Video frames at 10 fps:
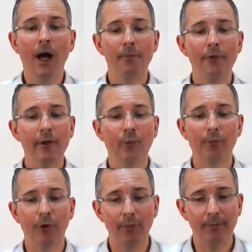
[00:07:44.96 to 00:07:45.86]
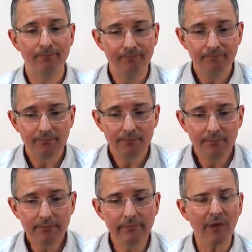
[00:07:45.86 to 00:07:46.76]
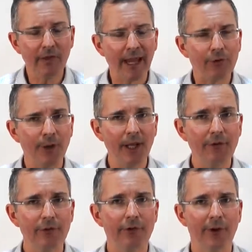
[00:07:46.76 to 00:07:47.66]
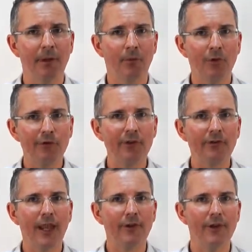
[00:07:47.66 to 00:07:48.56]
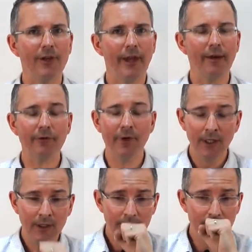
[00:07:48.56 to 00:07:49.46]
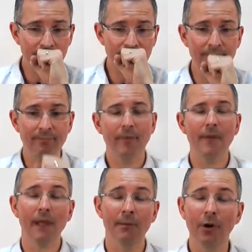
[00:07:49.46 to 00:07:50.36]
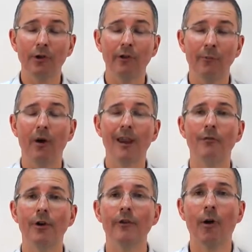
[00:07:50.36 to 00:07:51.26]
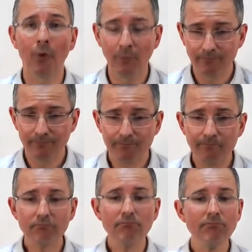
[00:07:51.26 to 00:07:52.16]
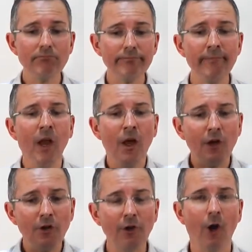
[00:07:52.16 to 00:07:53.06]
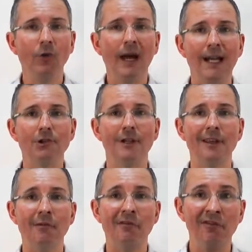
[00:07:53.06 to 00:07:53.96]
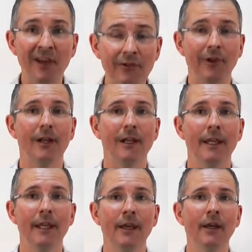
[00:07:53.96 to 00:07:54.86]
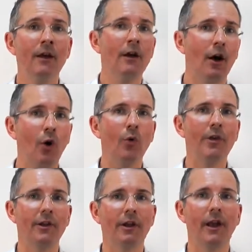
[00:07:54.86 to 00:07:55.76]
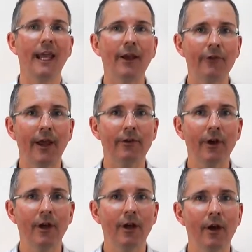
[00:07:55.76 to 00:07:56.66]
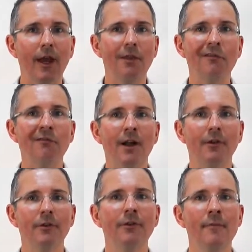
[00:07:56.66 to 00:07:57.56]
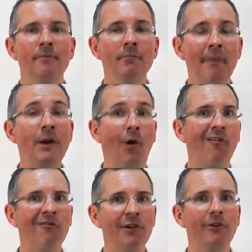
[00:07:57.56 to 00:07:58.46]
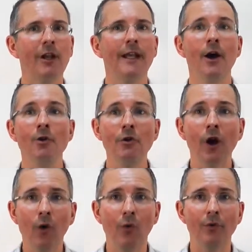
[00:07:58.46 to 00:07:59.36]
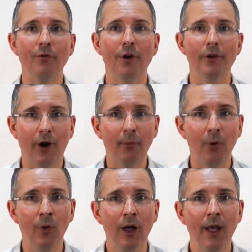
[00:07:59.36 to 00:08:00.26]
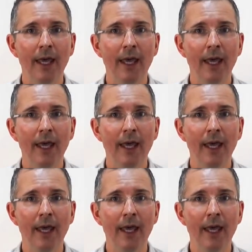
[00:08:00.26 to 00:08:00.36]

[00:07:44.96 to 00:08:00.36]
So there's one problem. The next one is that some of the more sophisticated ETFs in the commodities market, for example, don't actually physically hold the underlying asset. Okay, the fund may not physically own gold, for example.